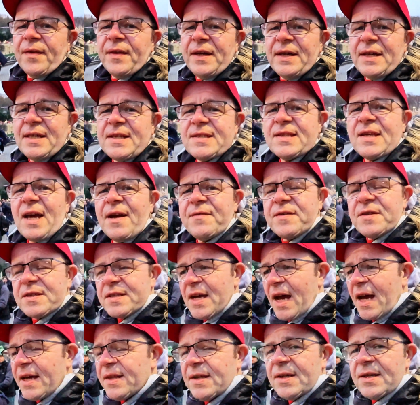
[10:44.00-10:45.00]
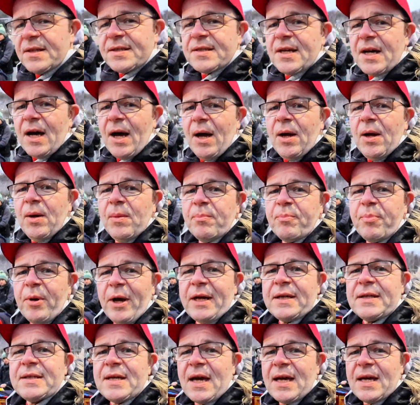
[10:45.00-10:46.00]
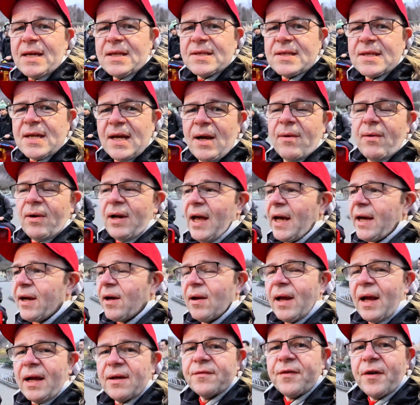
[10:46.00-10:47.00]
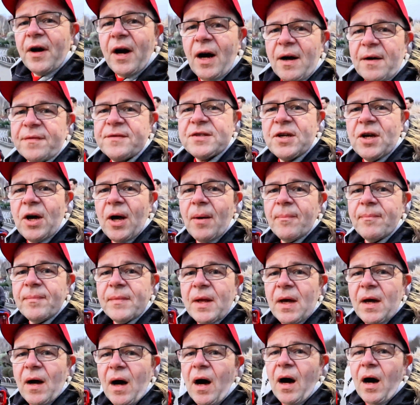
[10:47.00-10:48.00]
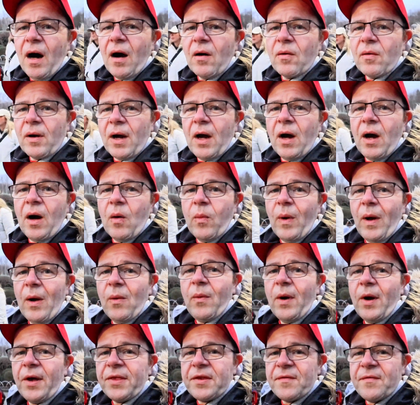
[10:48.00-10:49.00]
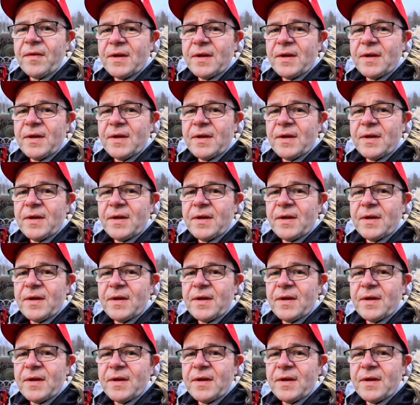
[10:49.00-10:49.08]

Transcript: think it's safe to say that brick days here at Legoland for half term are well worth a